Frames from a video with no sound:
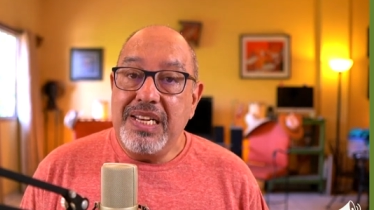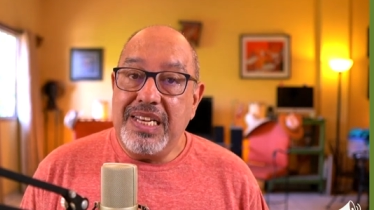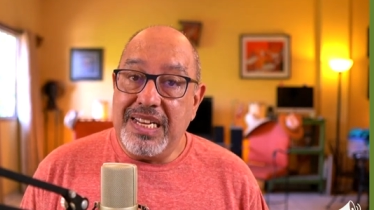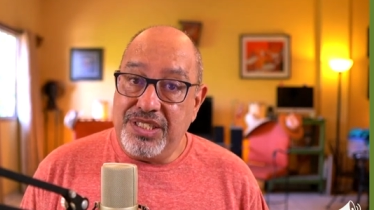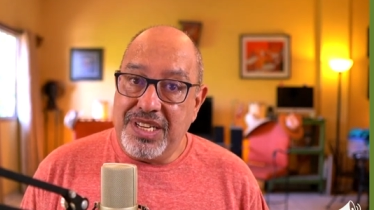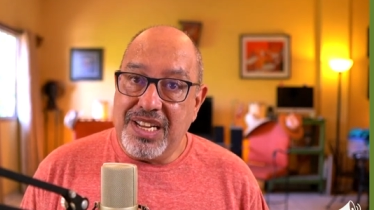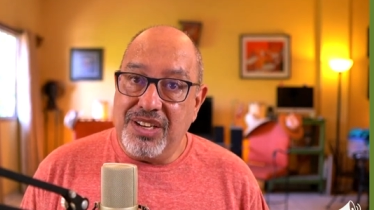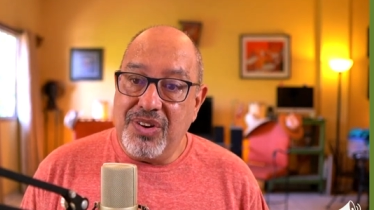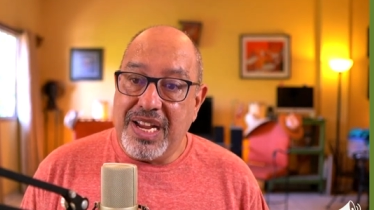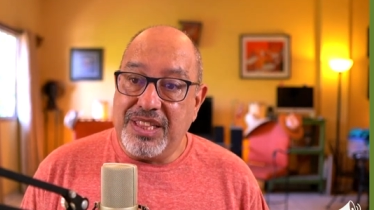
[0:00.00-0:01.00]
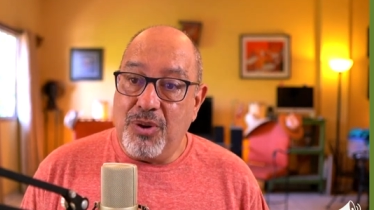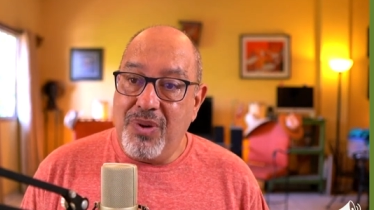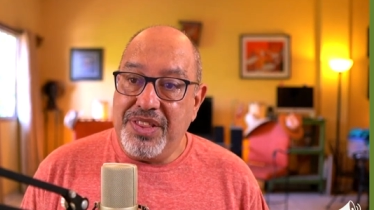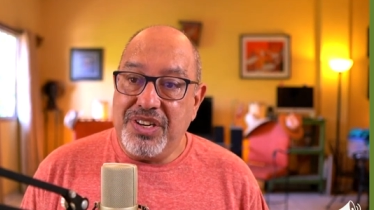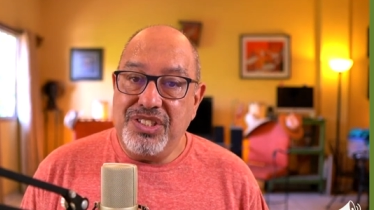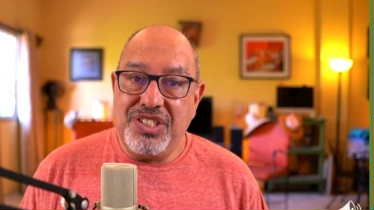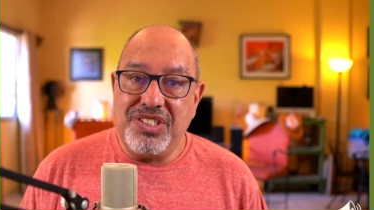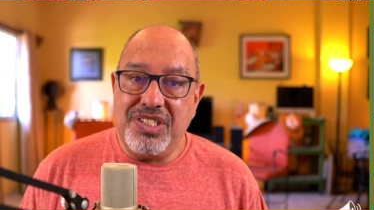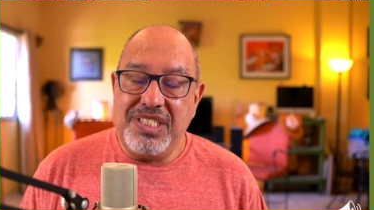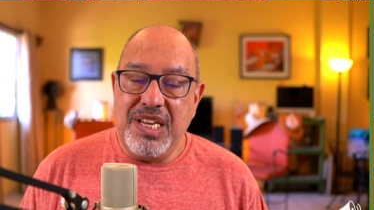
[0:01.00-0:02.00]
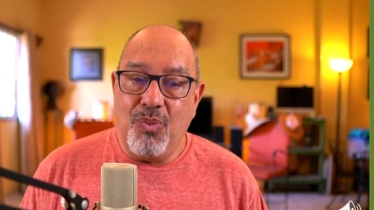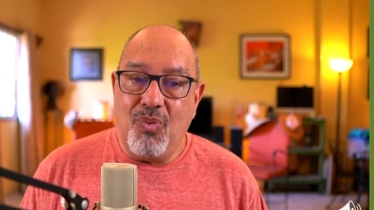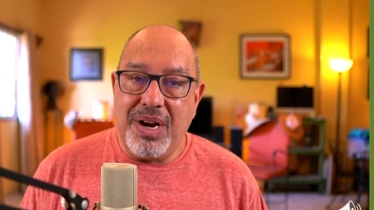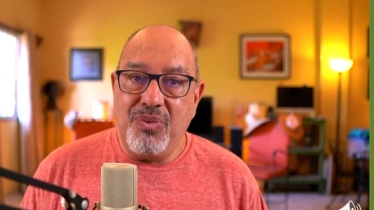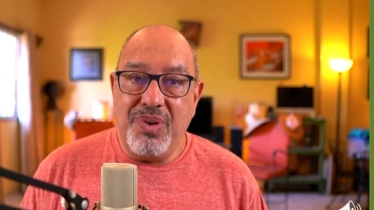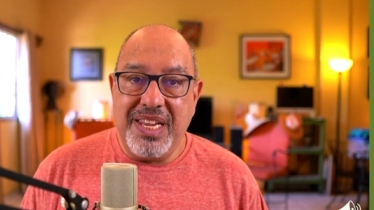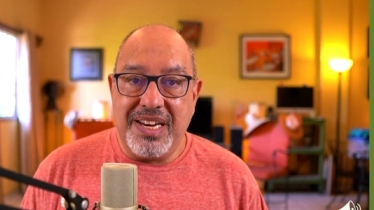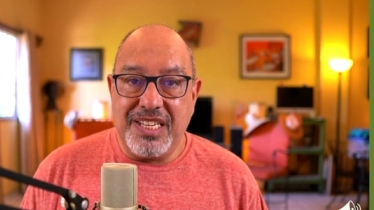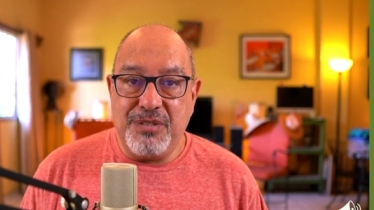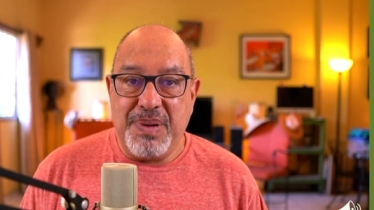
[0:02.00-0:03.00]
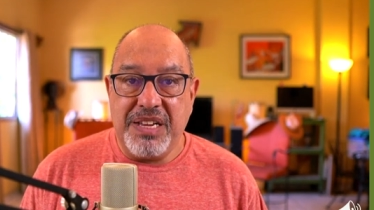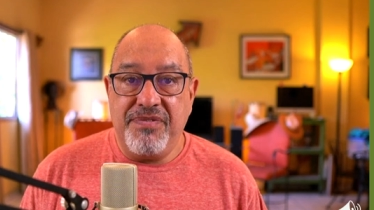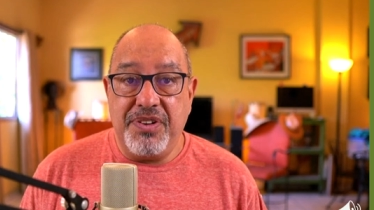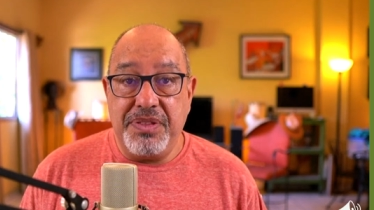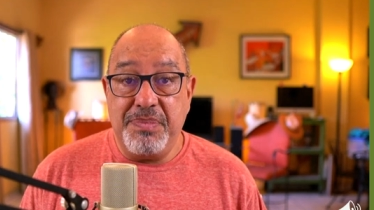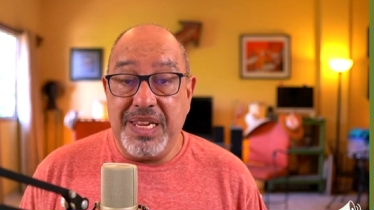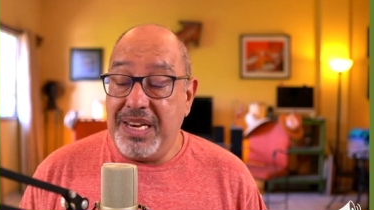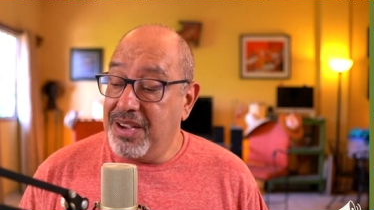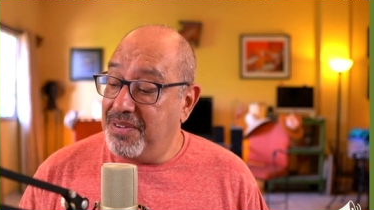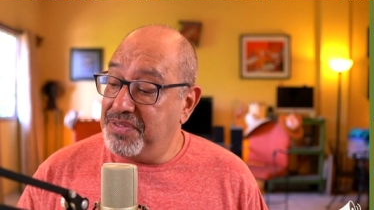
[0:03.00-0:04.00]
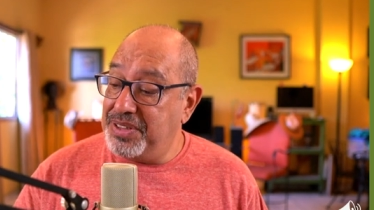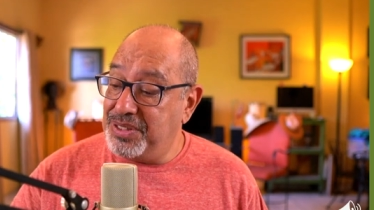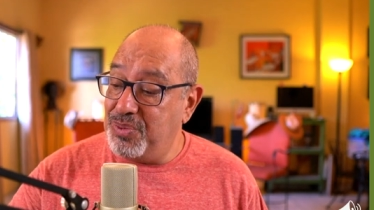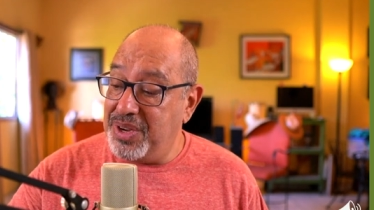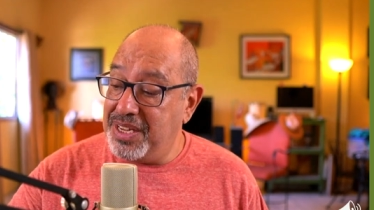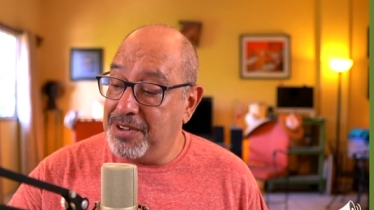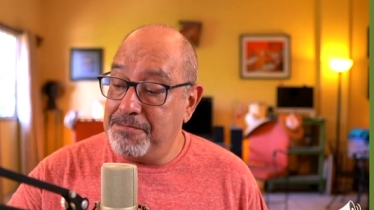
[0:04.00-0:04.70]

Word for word: Let's take a look at the weather just to see what we can expect for the beginning of this week.